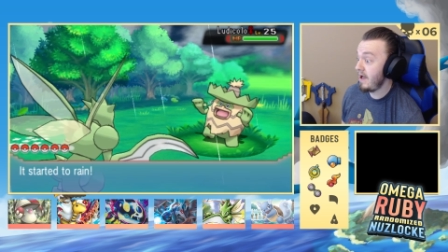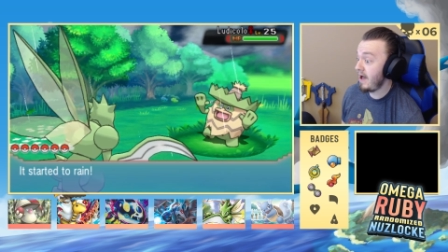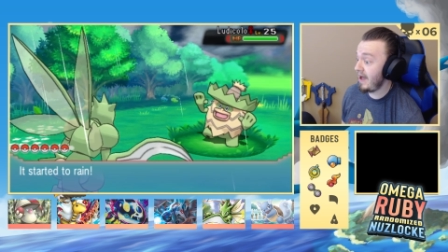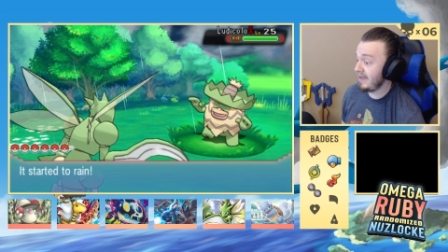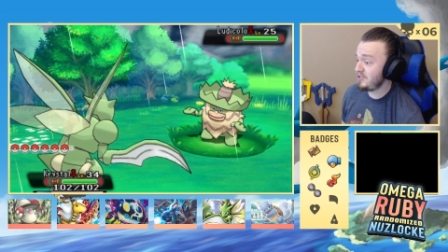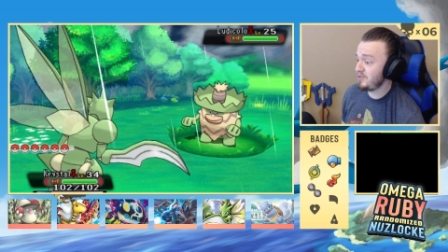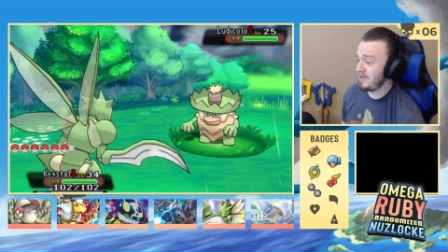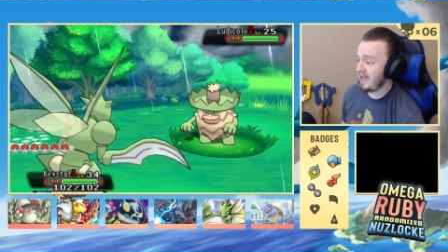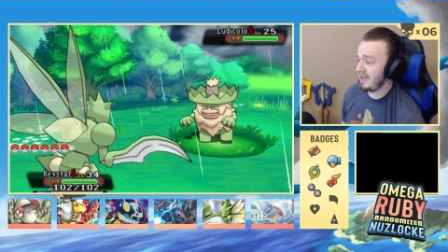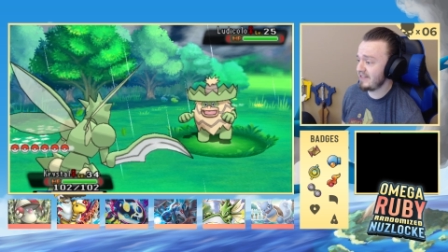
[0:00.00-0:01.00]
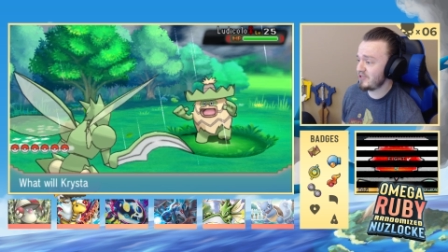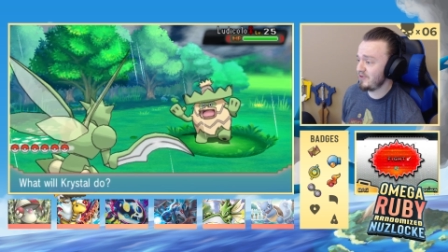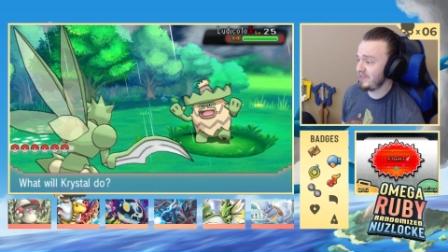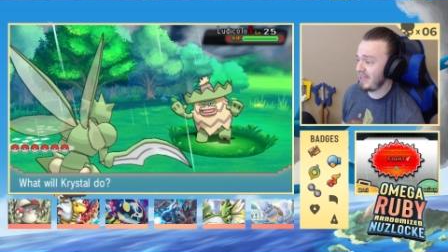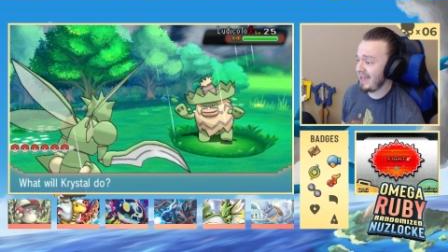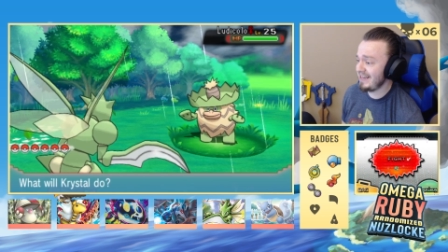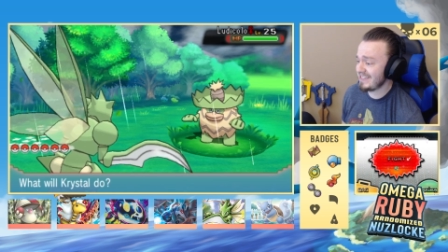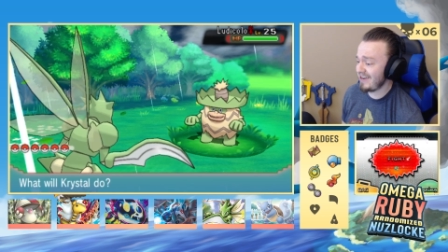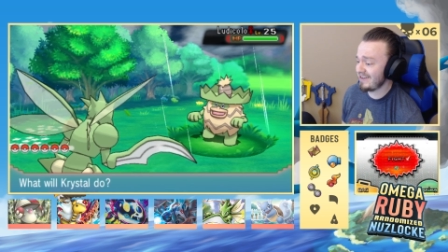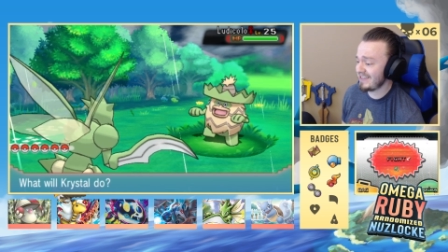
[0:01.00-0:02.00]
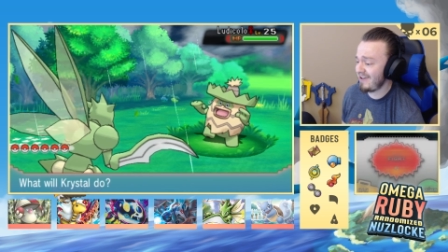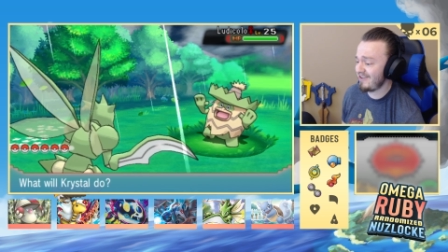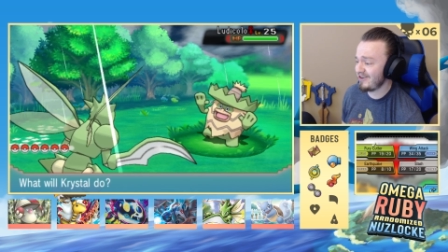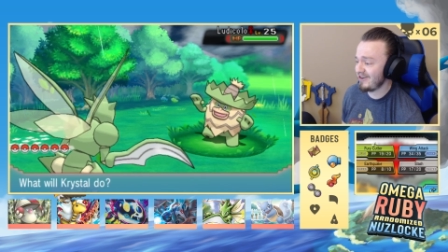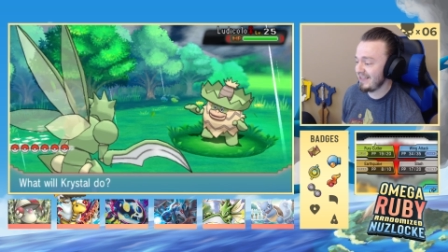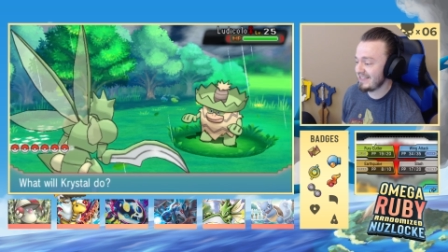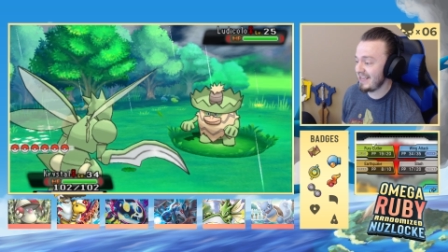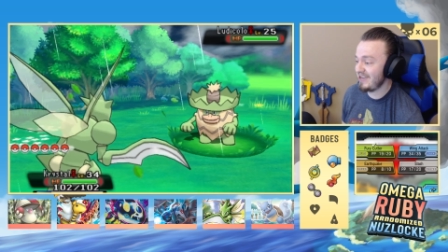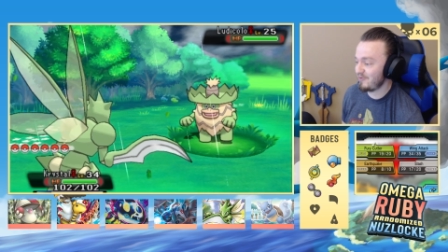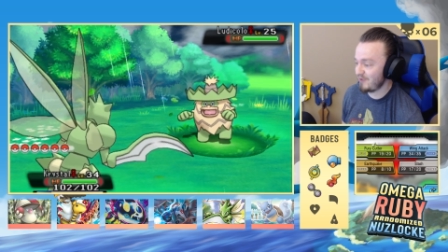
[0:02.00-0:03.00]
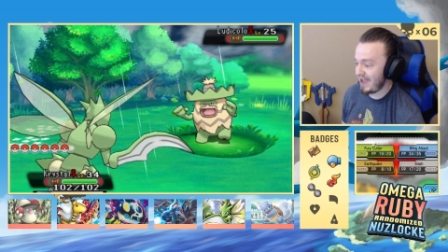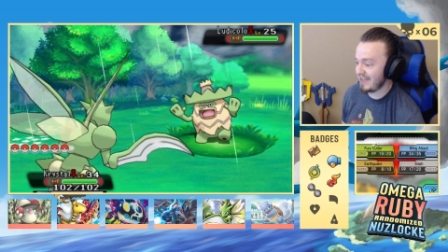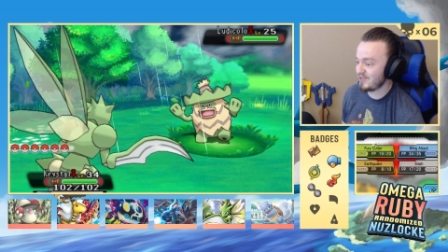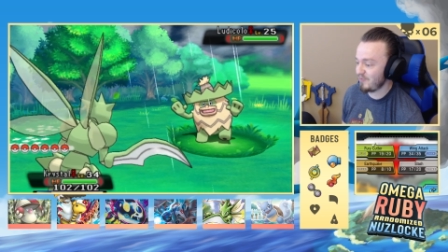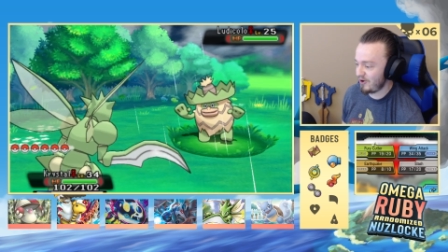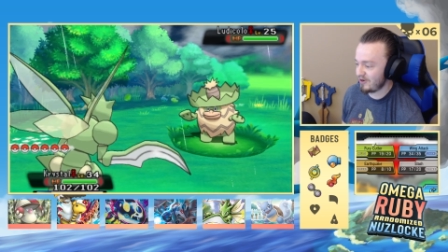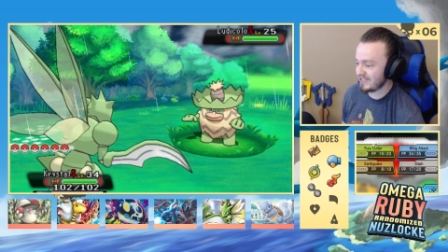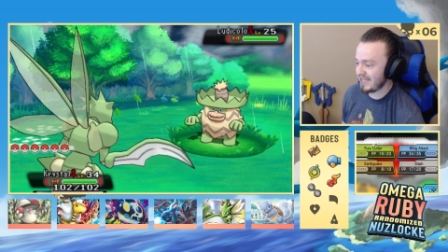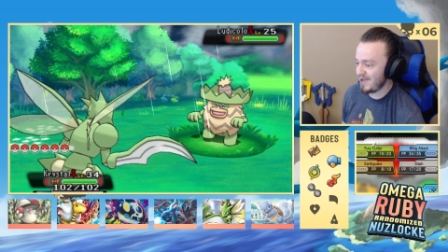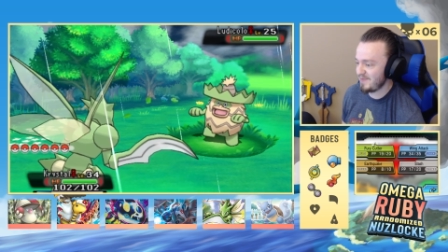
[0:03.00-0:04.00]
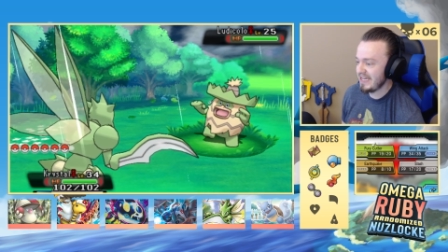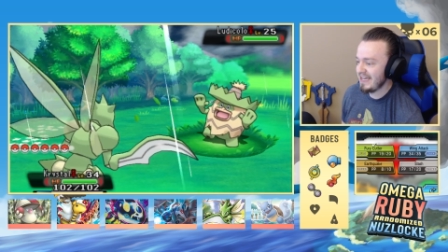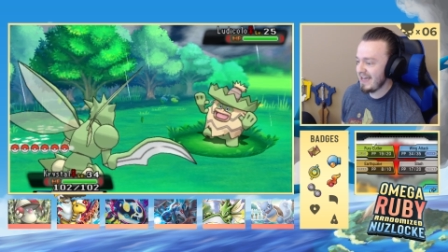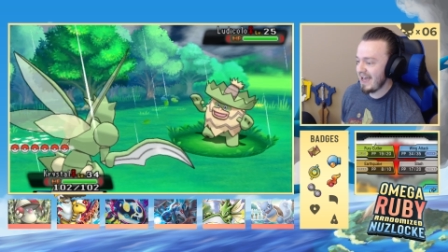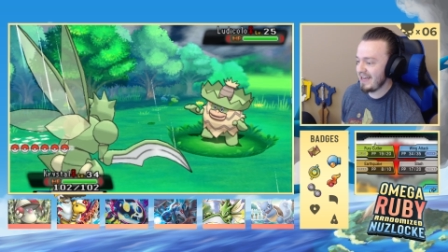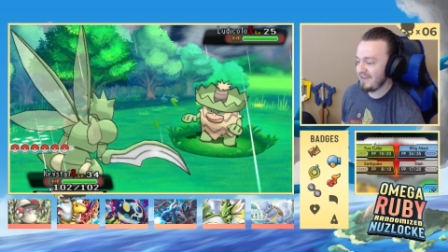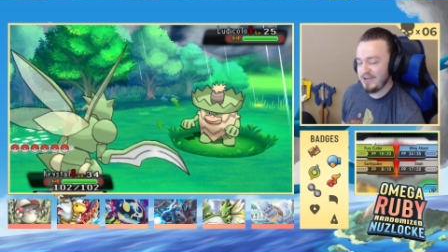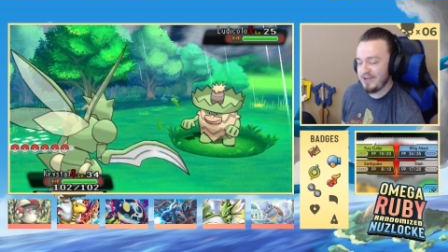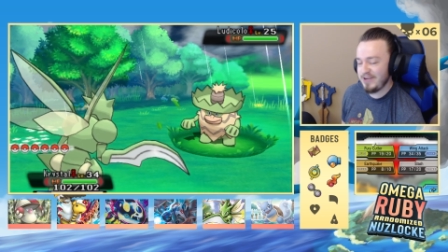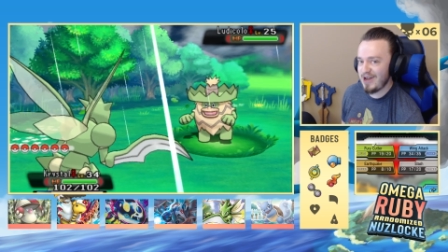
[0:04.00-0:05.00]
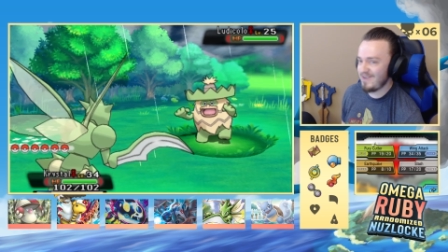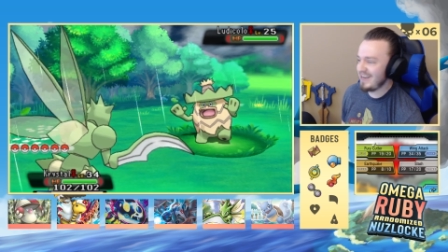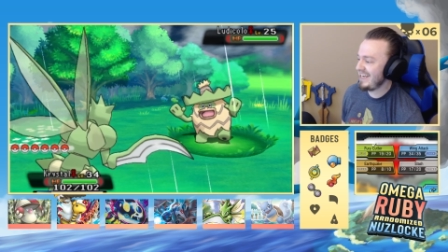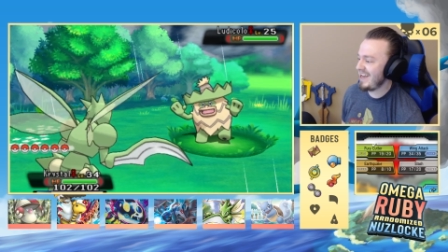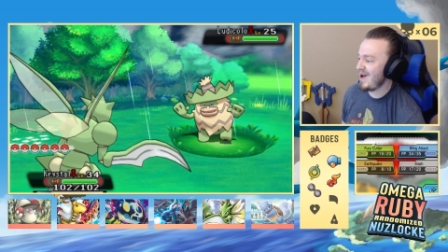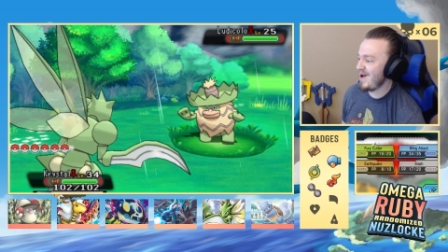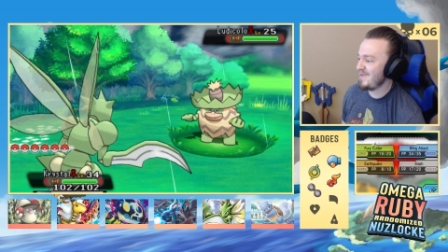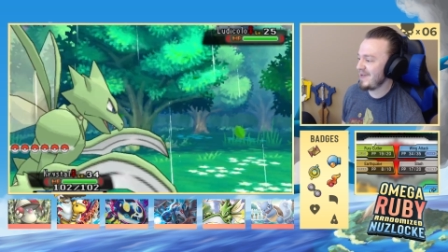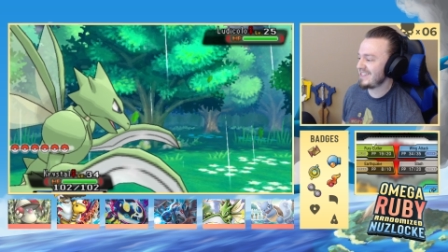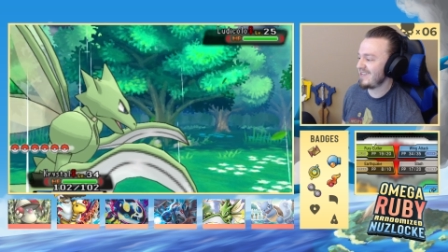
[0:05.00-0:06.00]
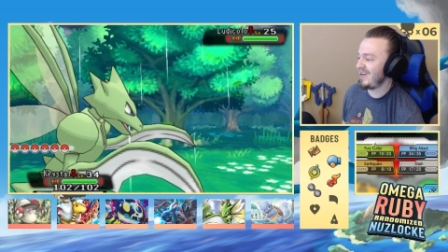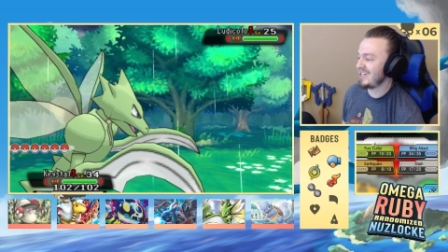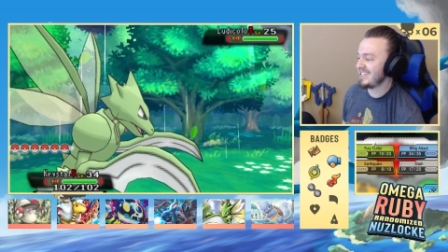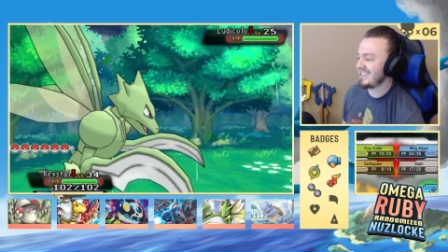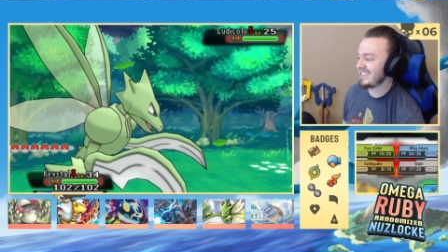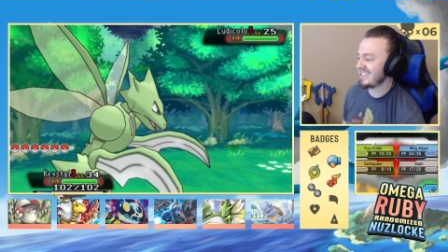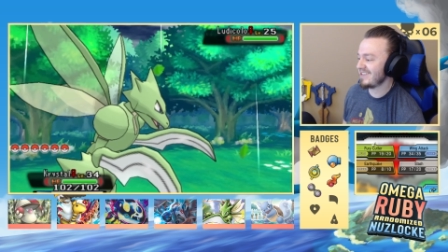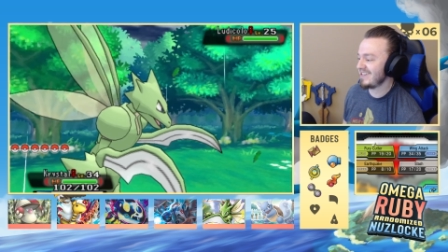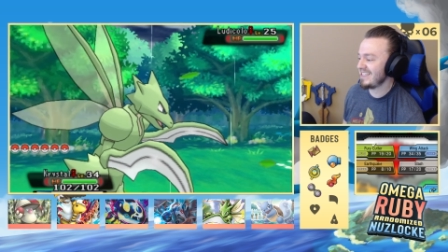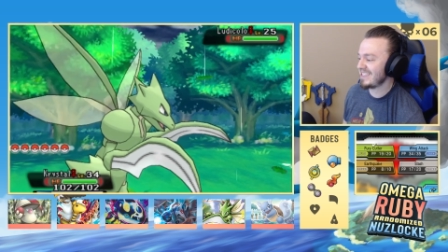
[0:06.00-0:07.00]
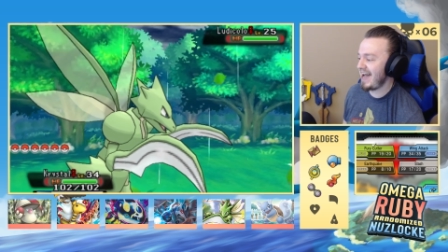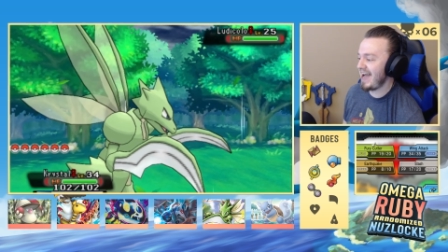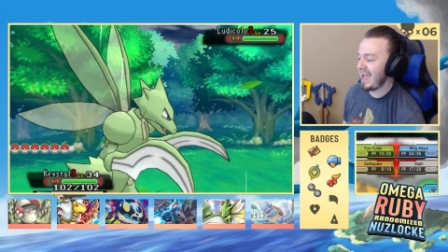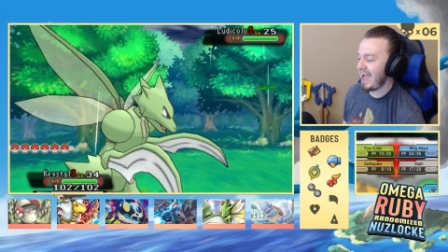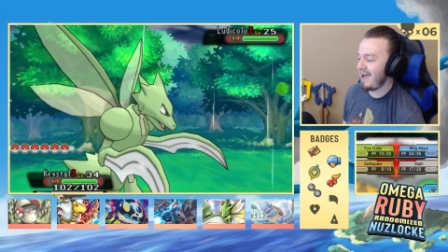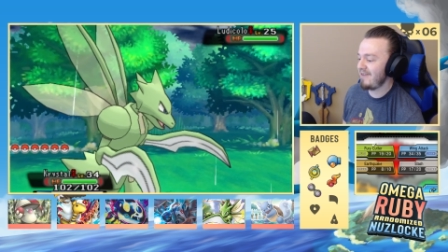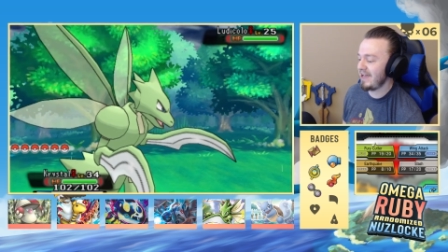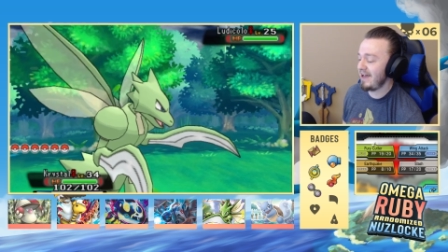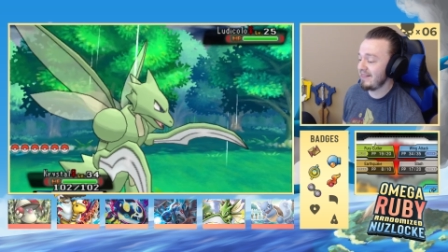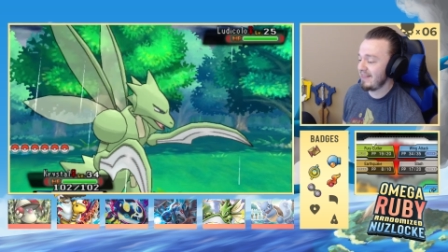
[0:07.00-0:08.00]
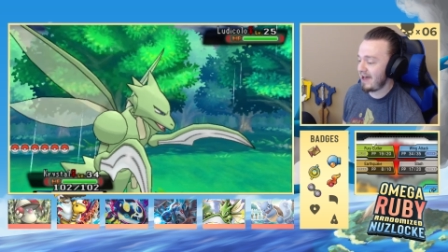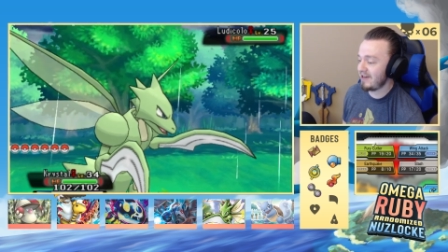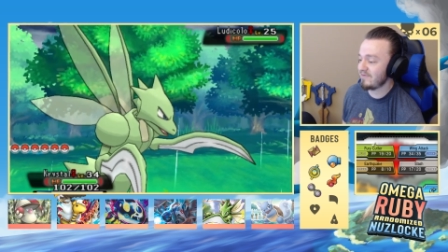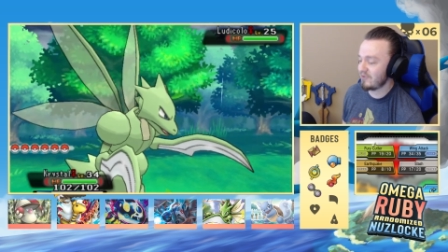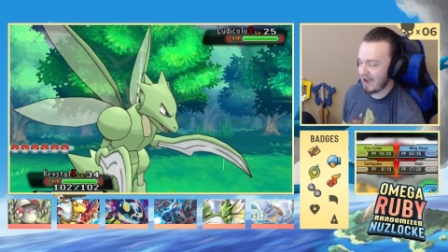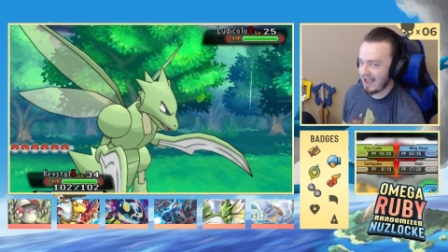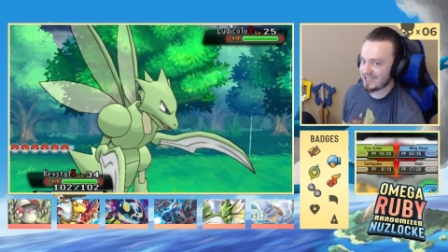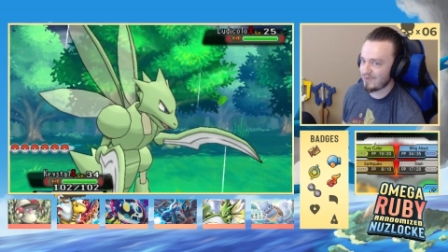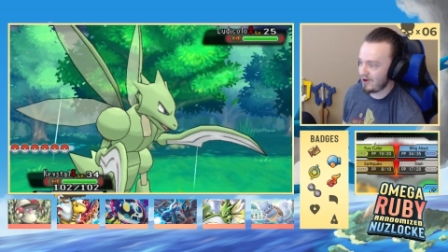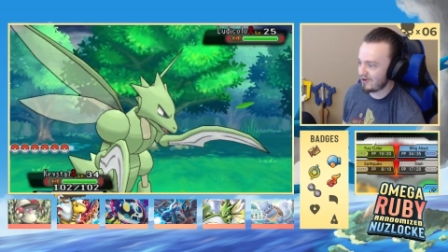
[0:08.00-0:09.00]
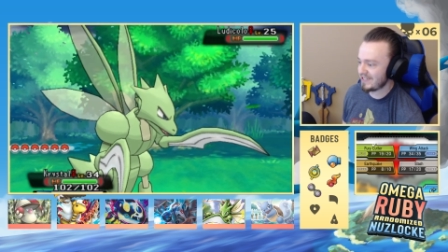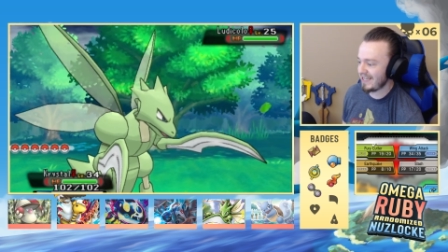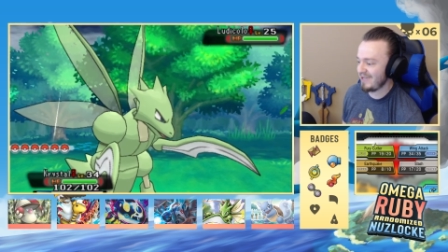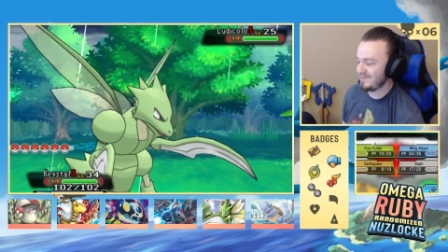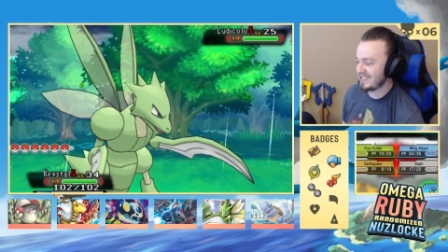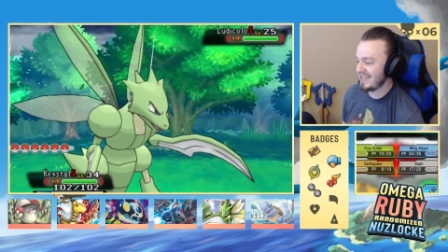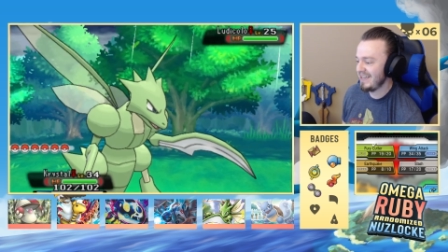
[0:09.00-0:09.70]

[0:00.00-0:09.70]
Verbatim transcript: I do not. So that is our encounter. It's a grass water type. And if you didn't already know, based on watching this series, I have a lot of grass water types.